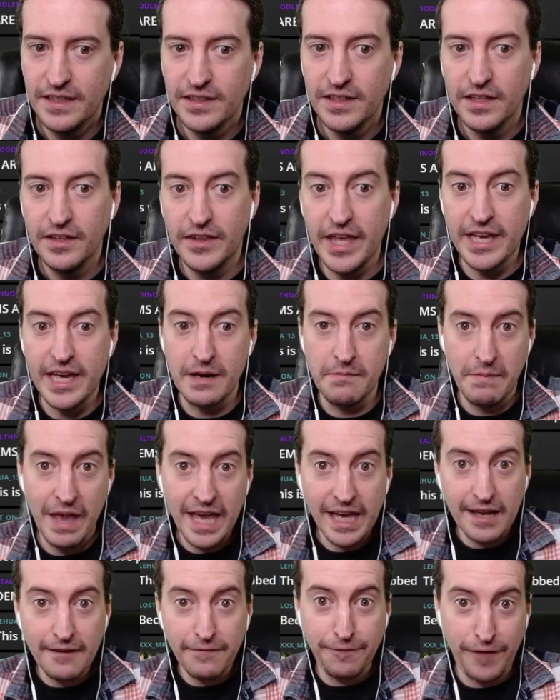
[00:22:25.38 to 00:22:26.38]
they can make
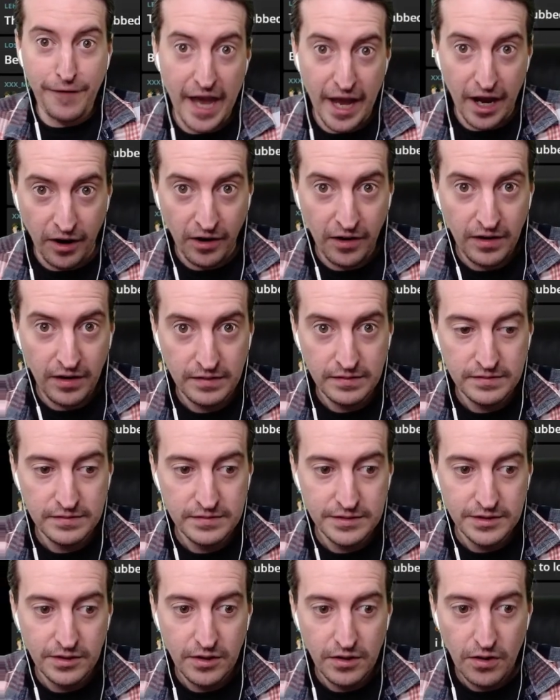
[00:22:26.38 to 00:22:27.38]
it fair,
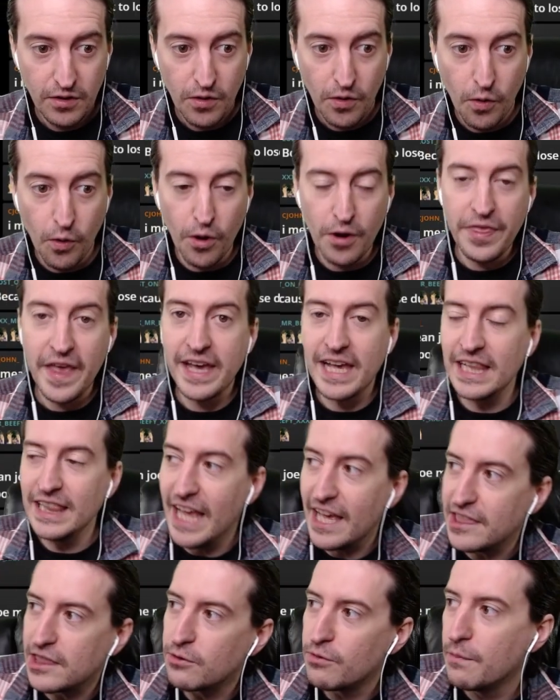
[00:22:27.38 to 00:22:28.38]
or they can
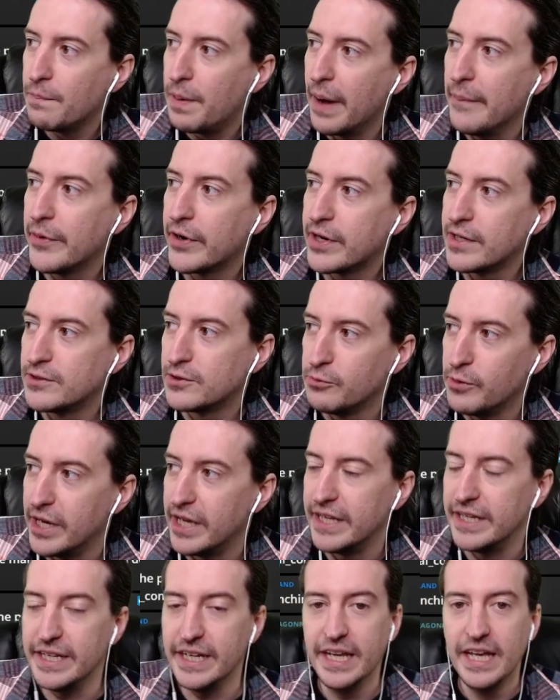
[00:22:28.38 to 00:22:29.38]
let the Republicans
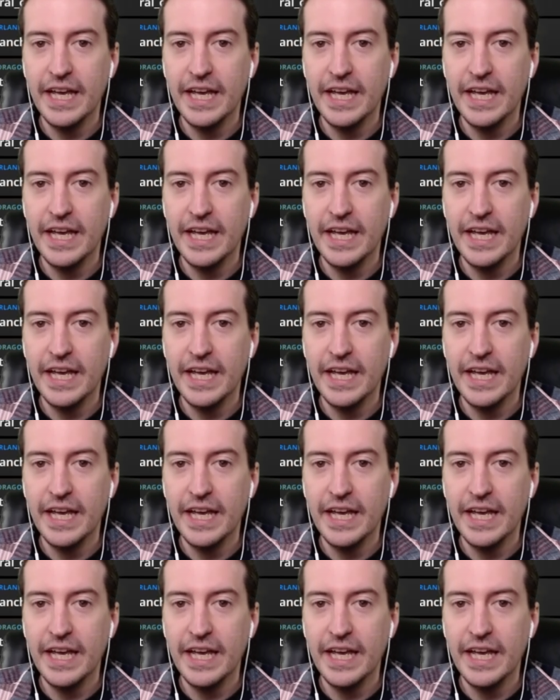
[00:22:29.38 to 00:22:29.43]
win.